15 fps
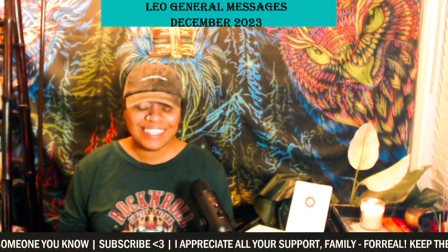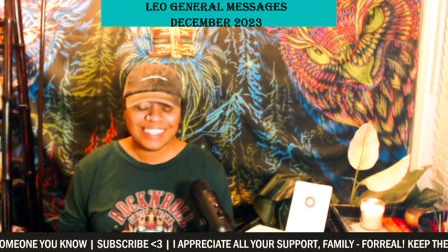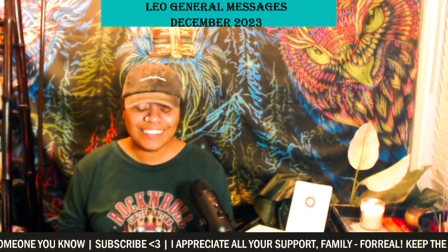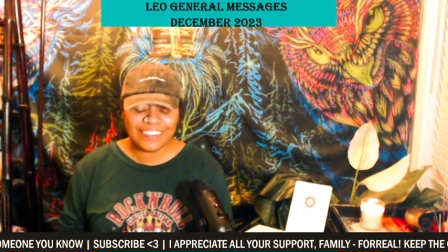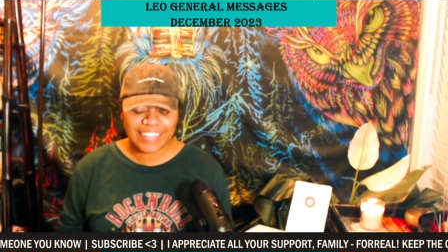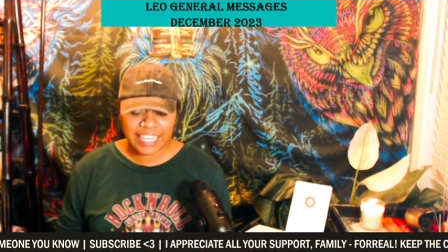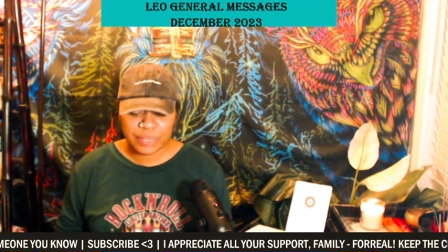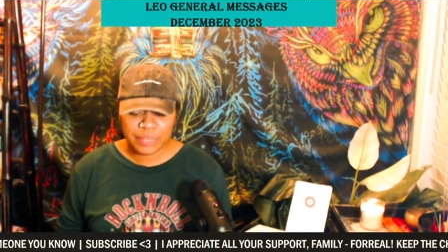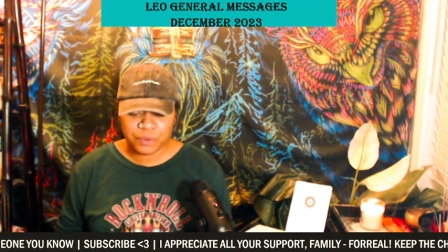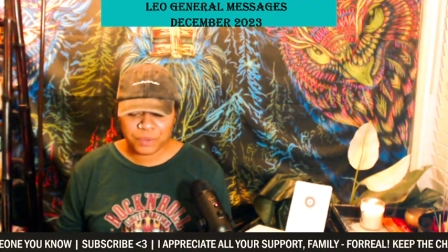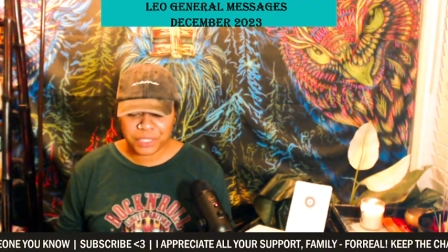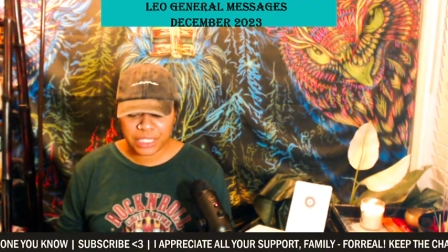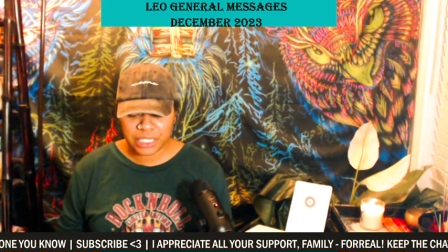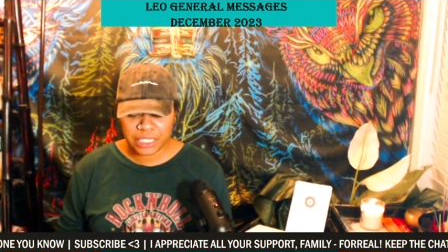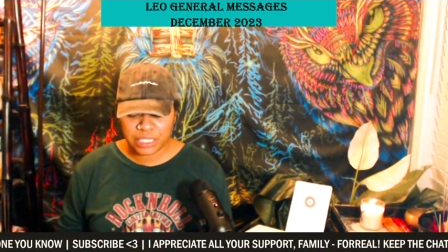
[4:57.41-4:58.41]
okay,
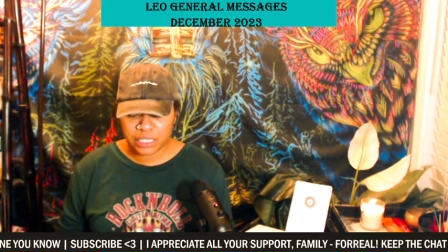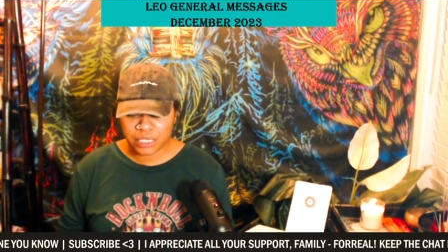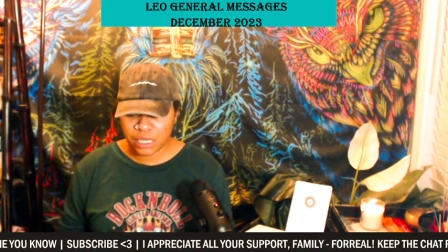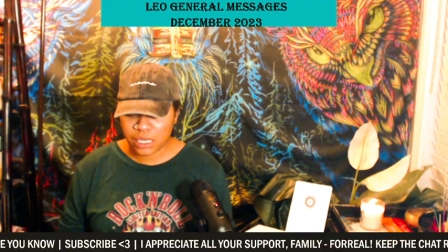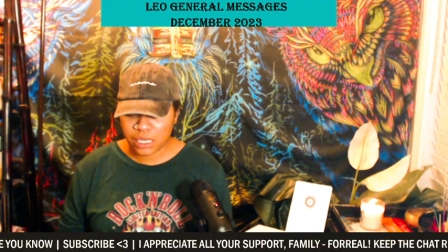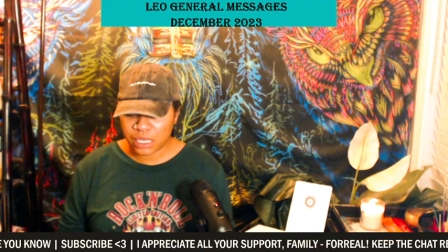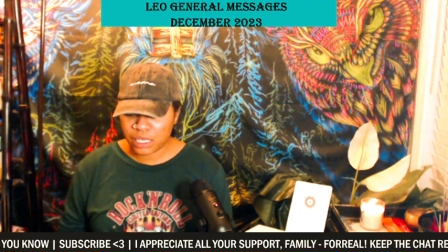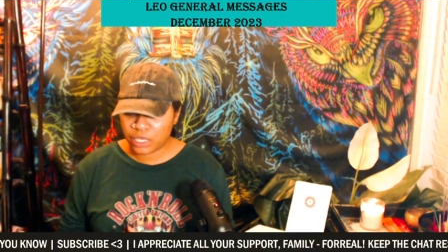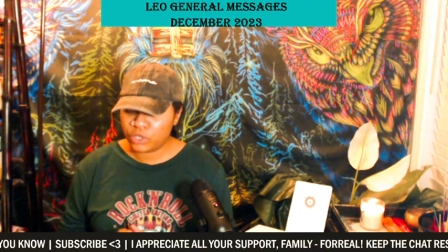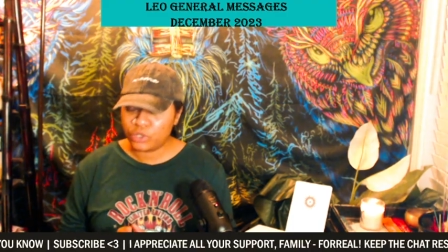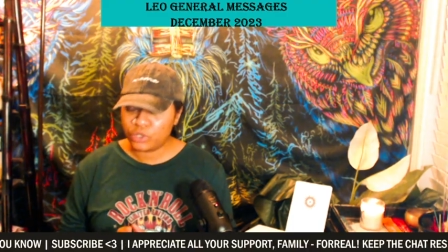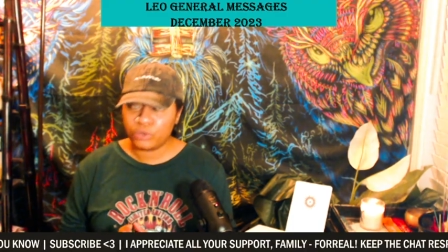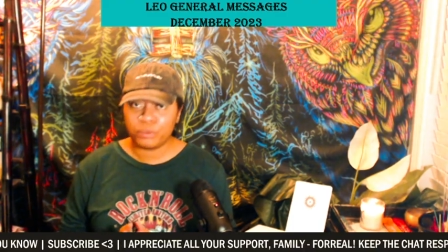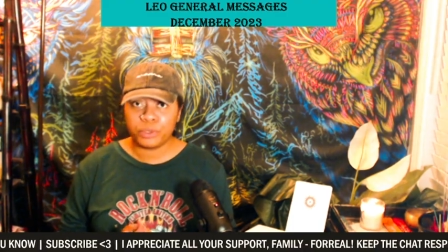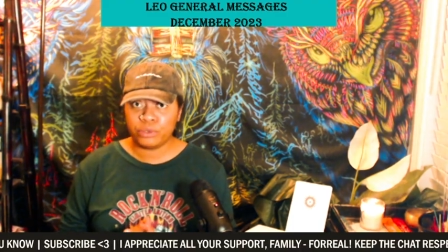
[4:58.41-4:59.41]
with this uh,
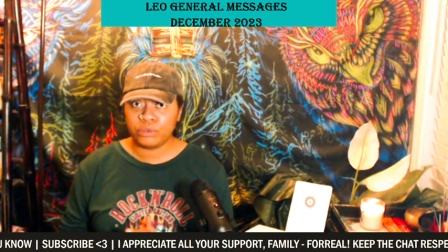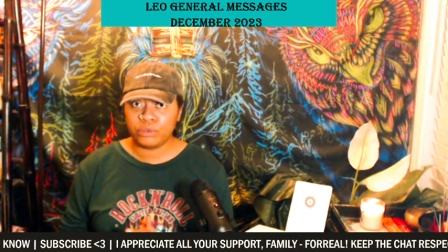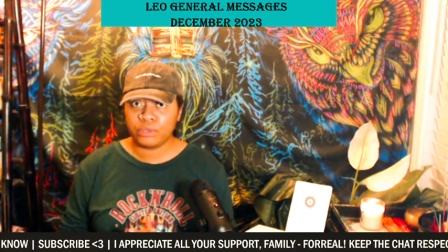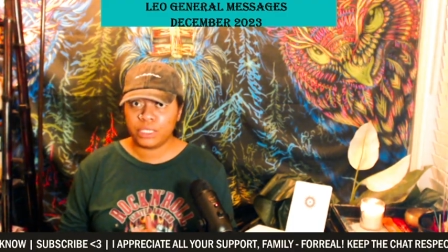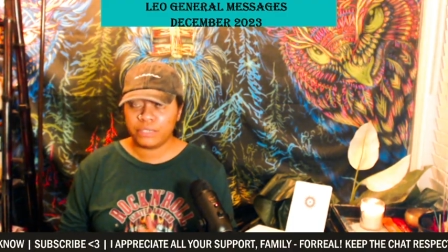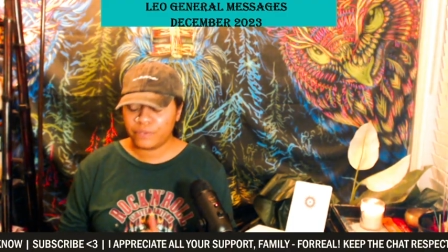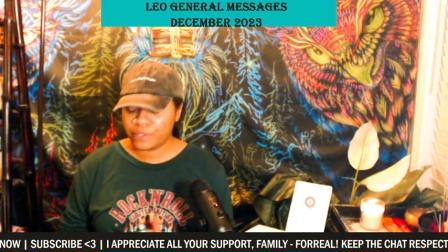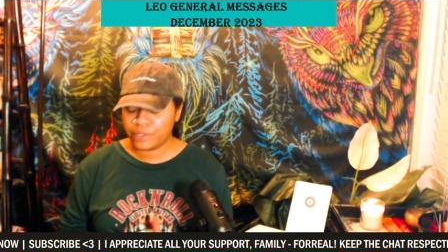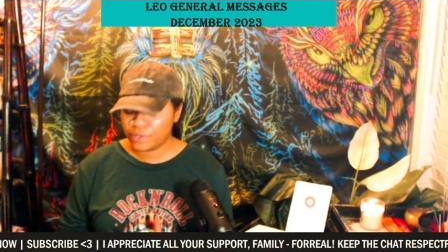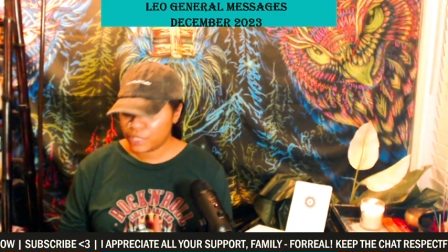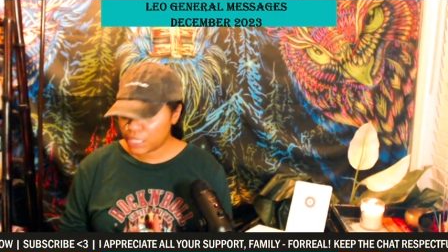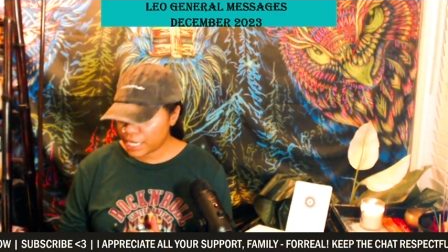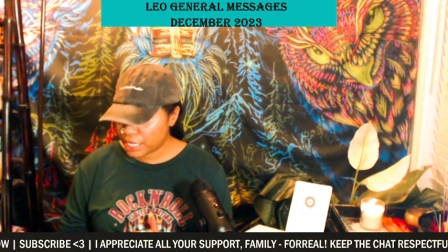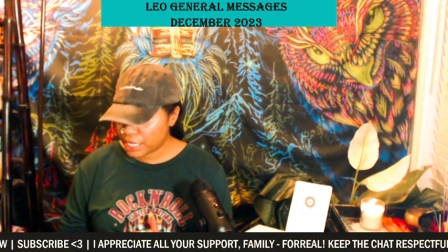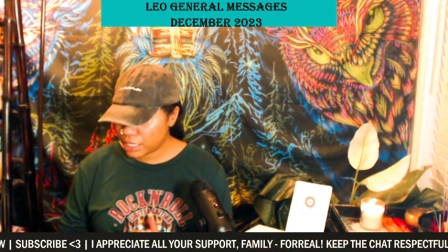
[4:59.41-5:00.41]
new moon, it feels like.